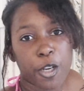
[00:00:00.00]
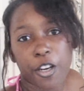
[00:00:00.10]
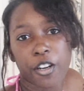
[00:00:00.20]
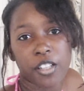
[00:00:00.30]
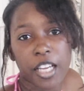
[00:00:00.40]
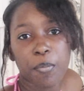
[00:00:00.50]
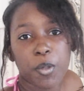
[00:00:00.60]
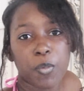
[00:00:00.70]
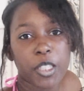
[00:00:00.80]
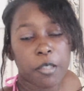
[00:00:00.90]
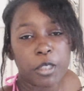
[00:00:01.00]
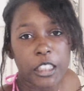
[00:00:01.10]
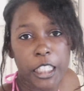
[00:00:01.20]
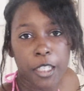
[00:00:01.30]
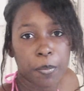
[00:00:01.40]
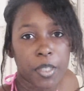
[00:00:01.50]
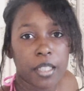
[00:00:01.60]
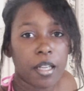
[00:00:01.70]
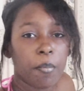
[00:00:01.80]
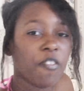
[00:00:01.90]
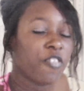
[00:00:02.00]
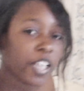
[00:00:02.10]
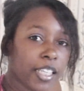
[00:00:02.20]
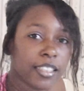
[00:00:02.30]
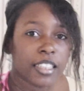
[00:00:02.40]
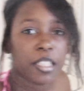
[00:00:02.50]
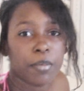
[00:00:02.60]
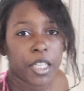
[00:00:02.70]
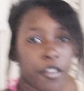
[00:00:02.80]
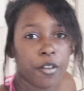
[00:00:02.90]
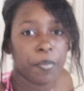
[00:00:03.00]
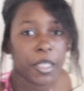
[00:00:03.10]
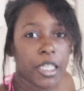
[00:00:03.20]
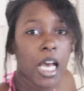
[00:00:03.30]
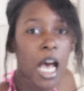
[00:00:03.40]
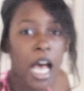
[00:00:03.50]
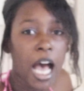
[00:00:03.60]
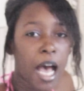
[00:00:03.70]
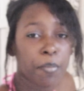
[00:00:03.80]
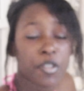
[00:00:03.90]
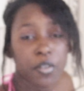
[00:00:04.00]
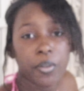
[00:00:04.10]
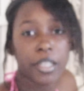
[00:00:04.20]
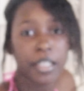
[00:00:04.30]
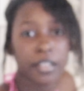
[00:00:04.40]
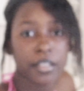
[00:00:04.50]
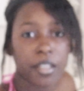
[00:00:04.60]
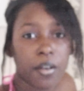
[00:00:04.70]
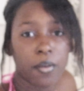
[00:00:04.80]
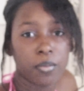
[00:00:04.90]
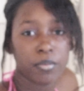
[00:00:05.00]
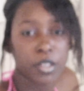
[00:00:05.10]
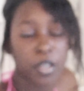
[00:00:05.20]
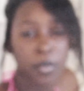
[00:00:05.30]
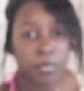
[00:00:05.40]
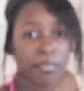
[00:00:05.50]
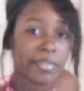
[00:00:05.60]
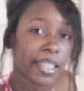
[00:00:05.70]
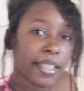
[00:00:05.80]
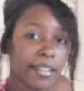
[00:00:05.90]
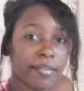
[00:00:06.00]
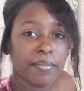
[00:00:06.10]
there and let people keep seeing me, let my fans keep hearing me. I'm doing it. So, you know, hey.